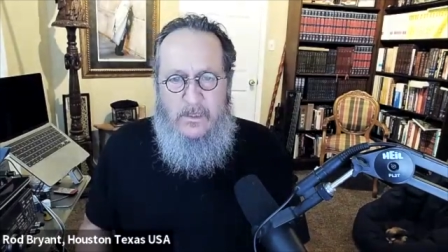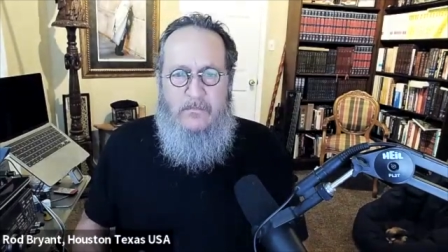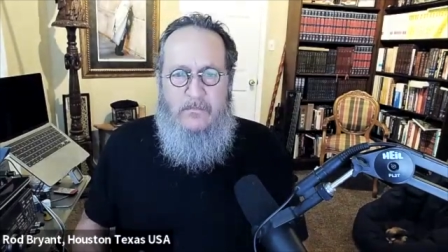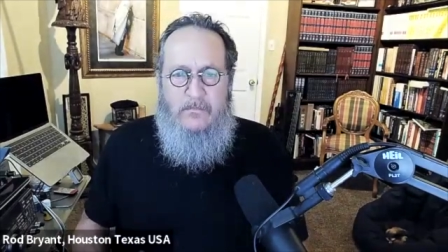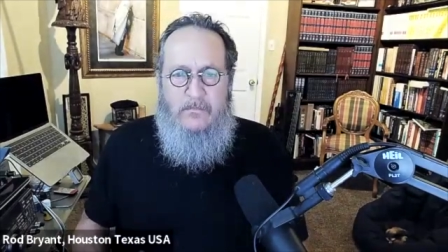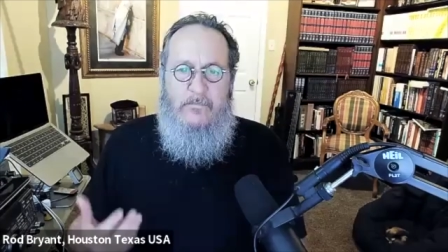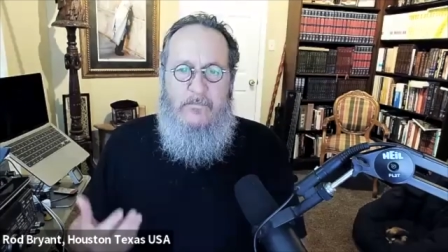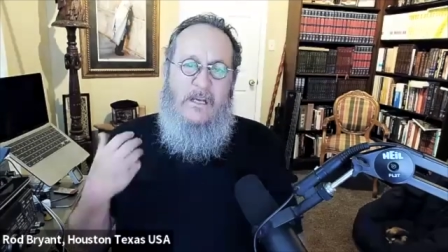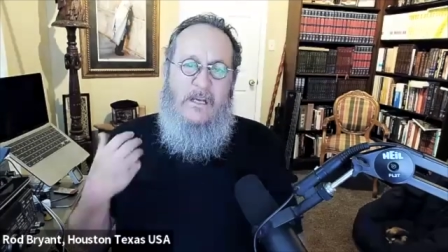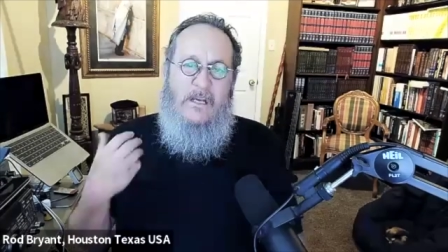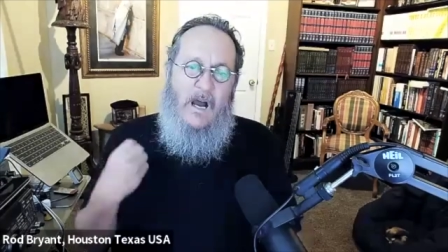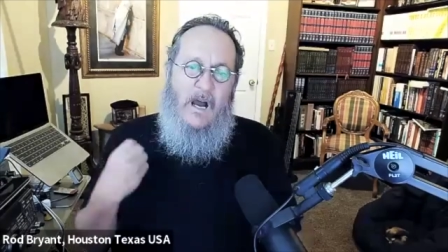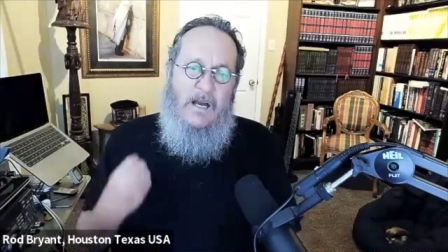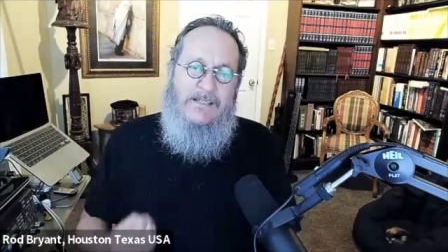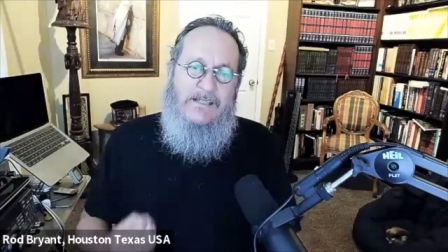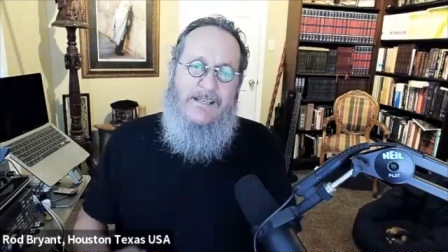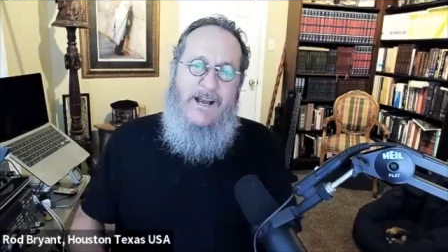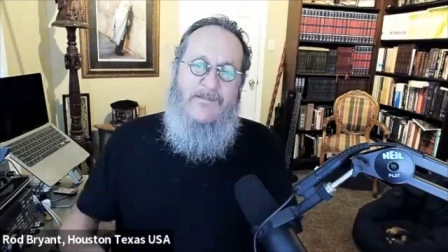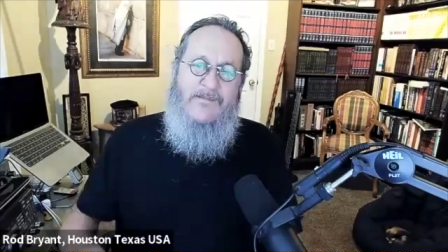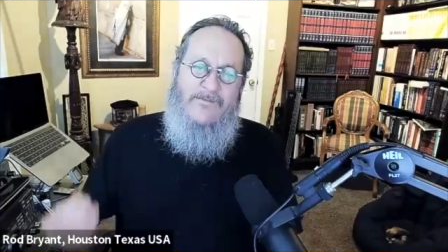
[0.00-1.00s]

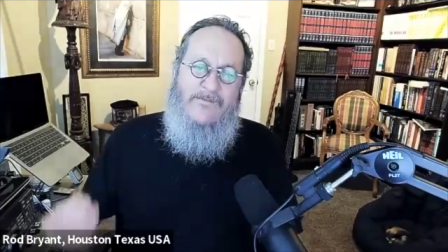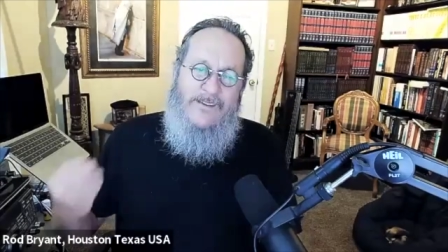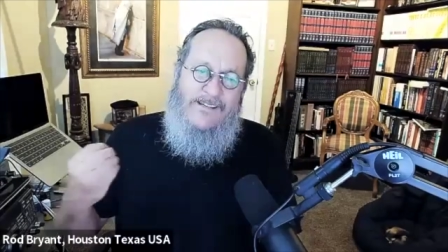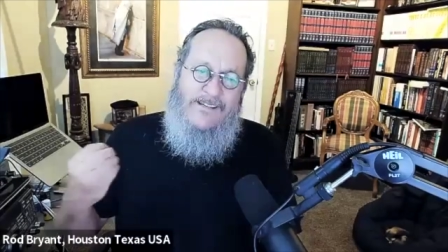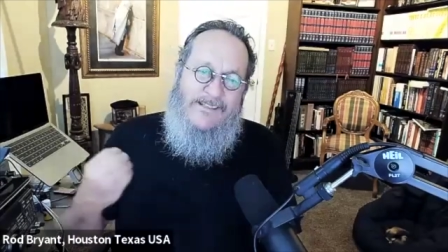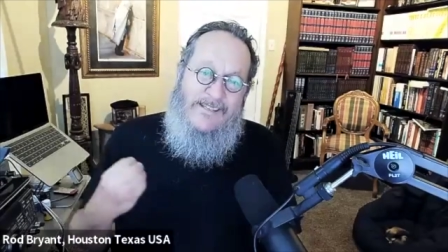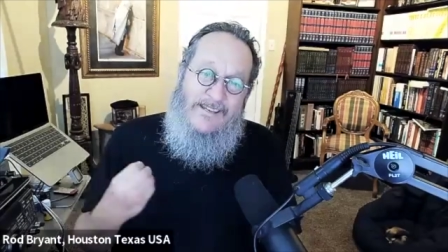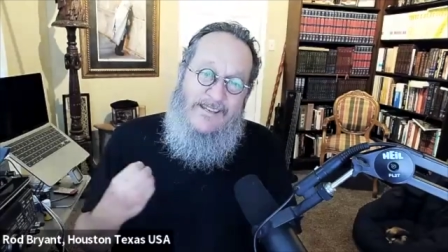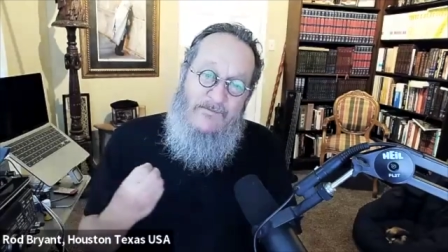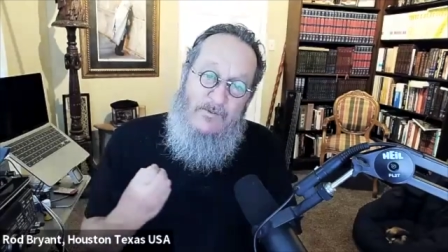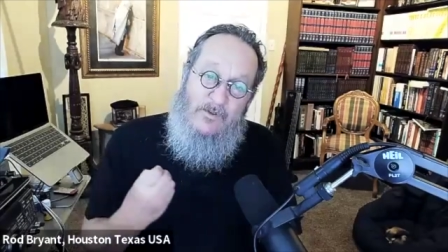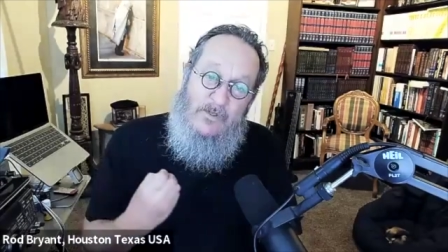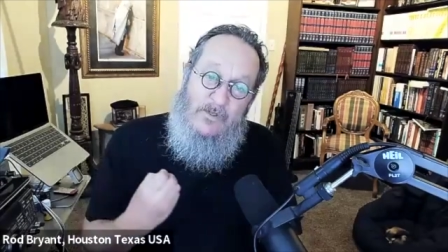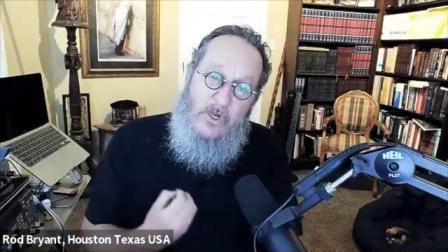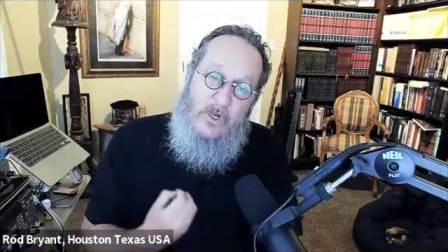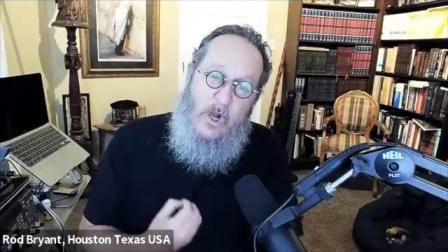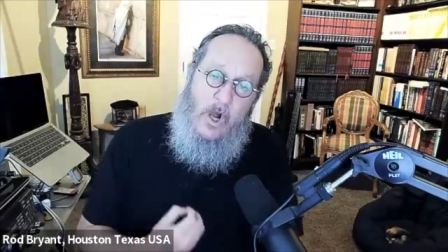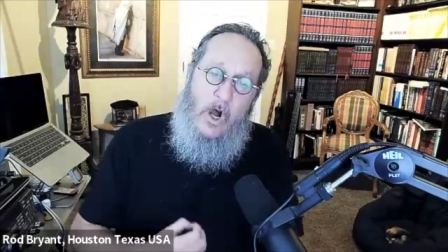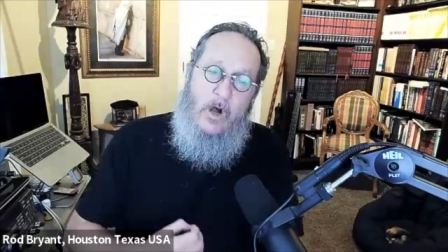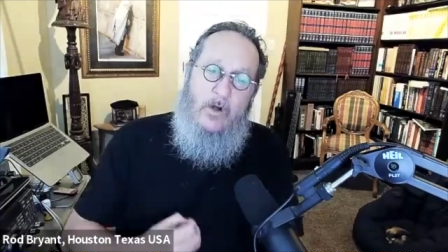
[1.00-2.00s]
Because of this, he was
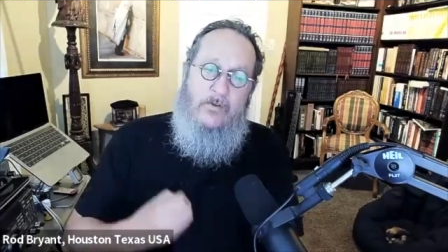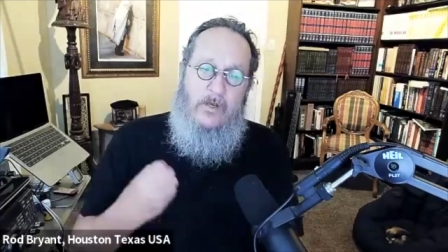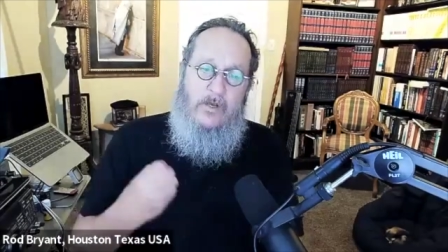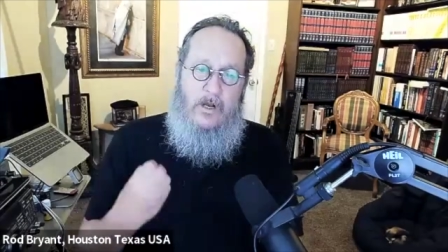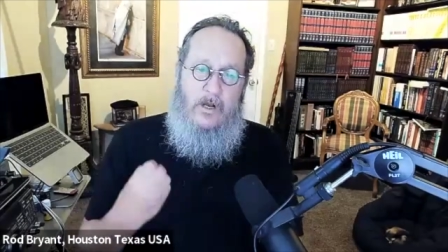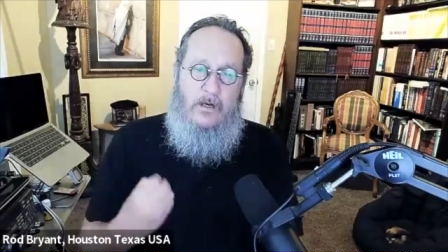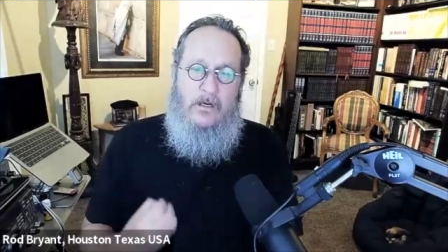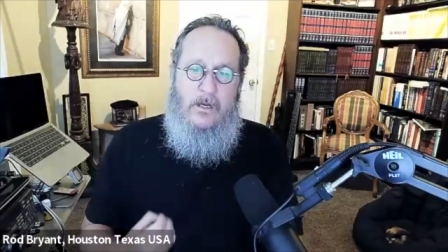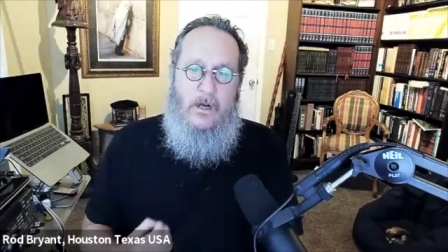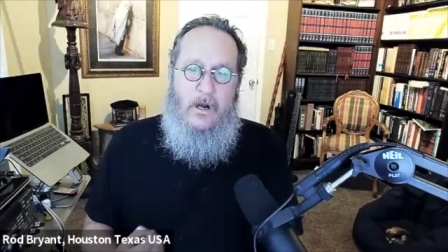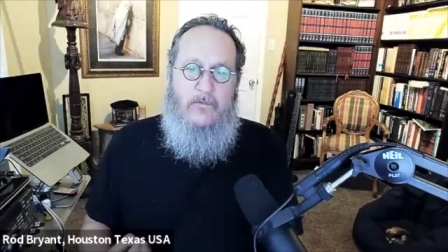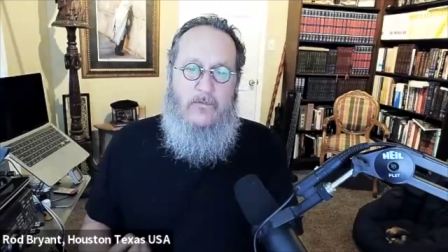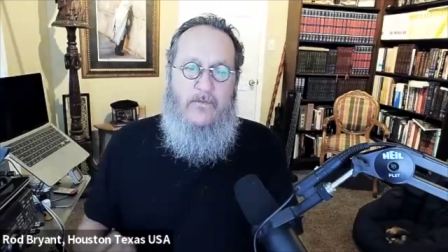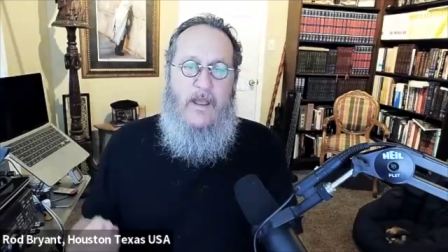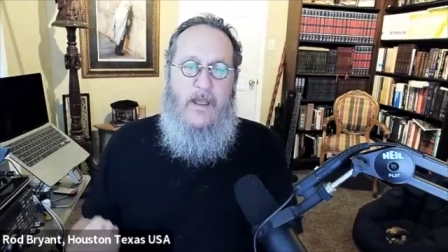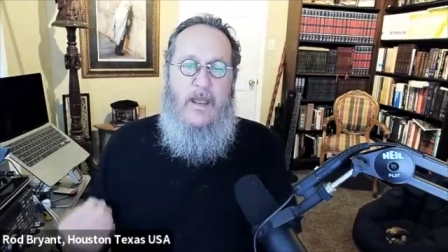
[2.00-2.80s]
called Yaakov,